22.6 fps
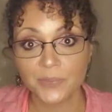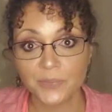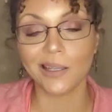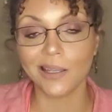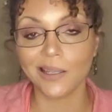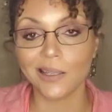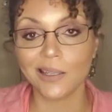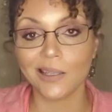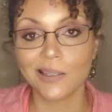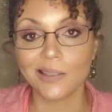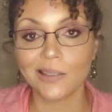
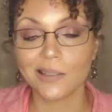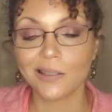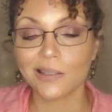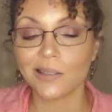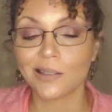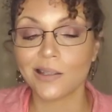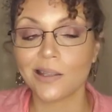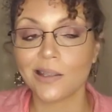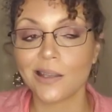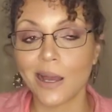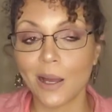is
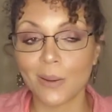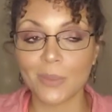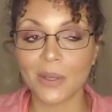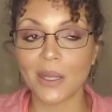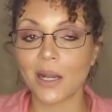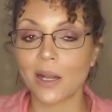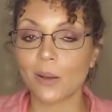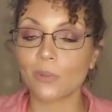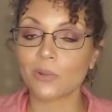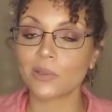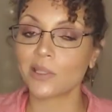not
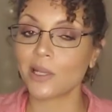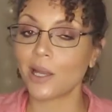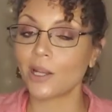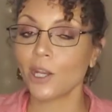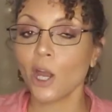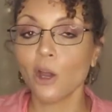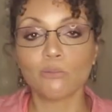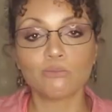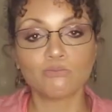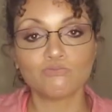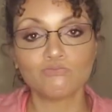being able to say
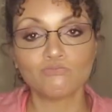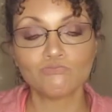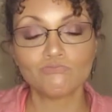no.